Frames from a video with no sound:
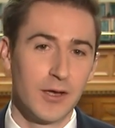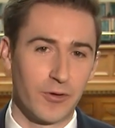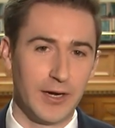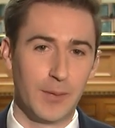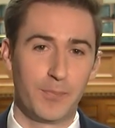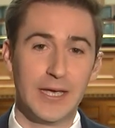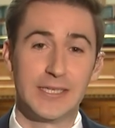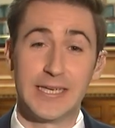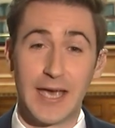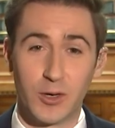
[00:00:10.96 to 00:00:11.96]
Green MP
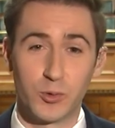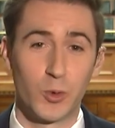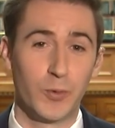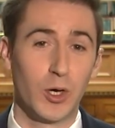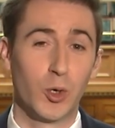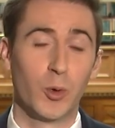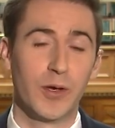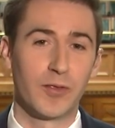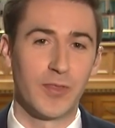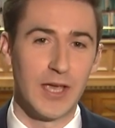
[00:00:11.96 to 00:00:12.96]
Teanau Tuiono
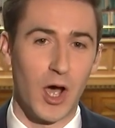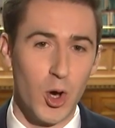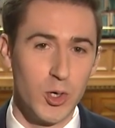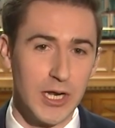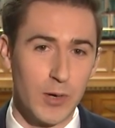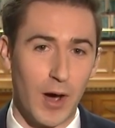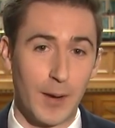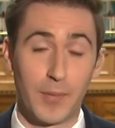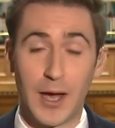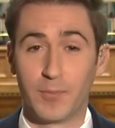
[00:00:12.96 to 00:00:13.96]
is the only
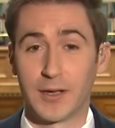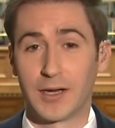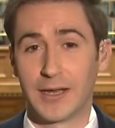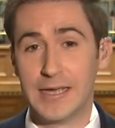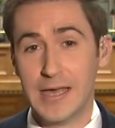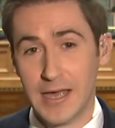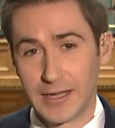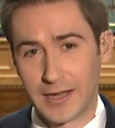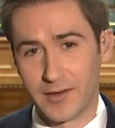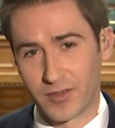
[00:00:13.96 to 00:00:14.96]
one publicly
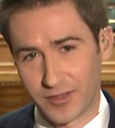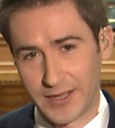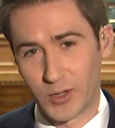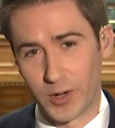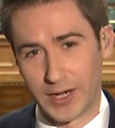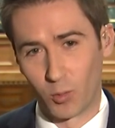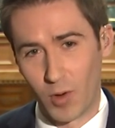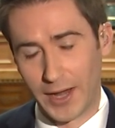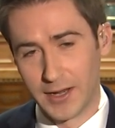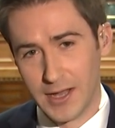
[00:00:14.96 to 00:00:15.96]
considering a
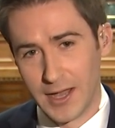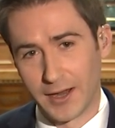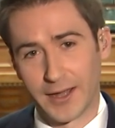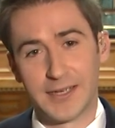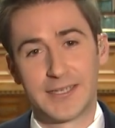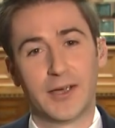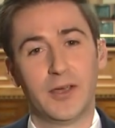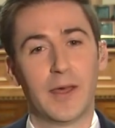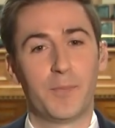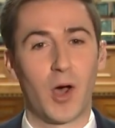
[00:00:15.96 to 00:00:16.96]
run. And I can tell
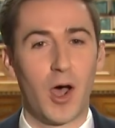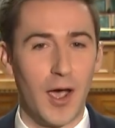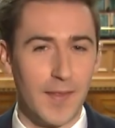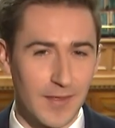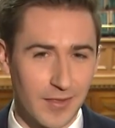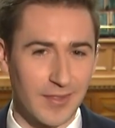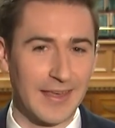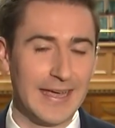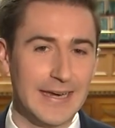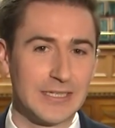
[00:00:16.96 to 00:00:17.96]
you that behind the
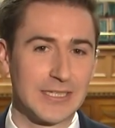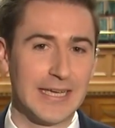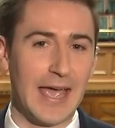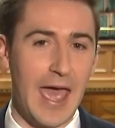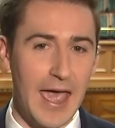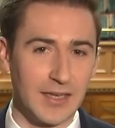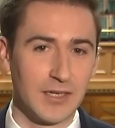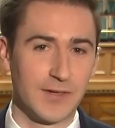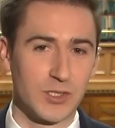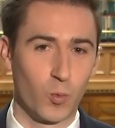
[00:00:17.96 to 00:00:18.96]
scenes, the
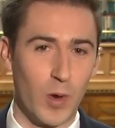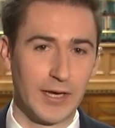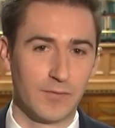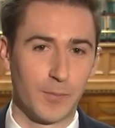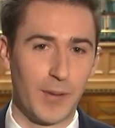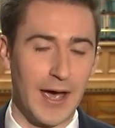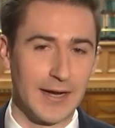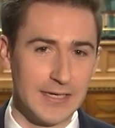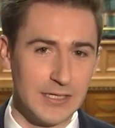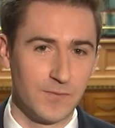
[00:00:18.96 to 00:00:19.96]
activist wing of the
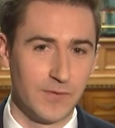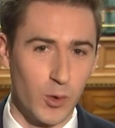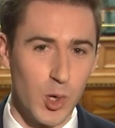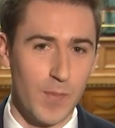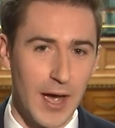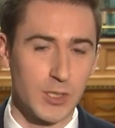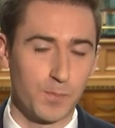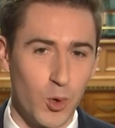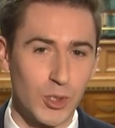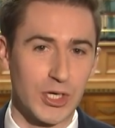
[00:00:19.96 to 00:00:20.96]
party is very much
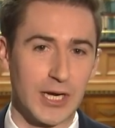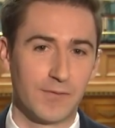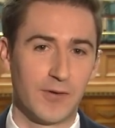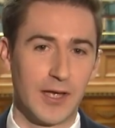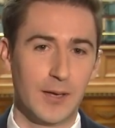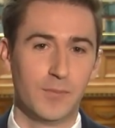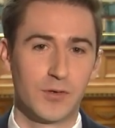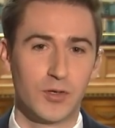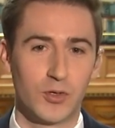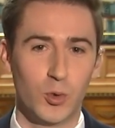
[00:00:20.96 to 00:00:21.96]
pushing for him
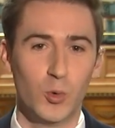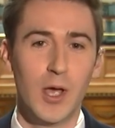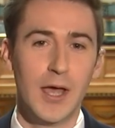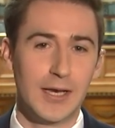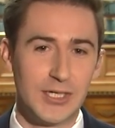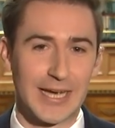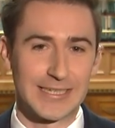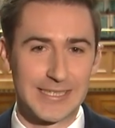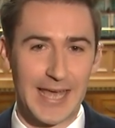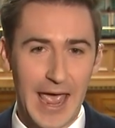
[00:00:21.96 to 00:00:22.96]
to do
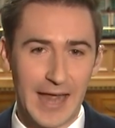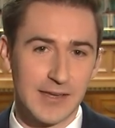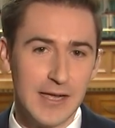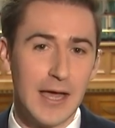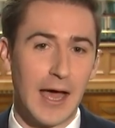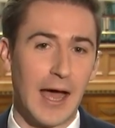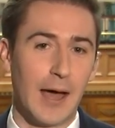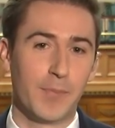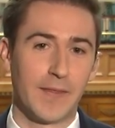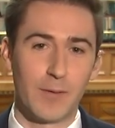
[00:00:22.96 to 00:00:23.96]
just that.
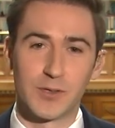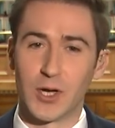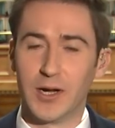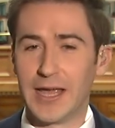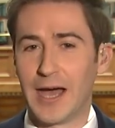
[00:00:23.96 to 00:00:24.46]
Uh, but that was only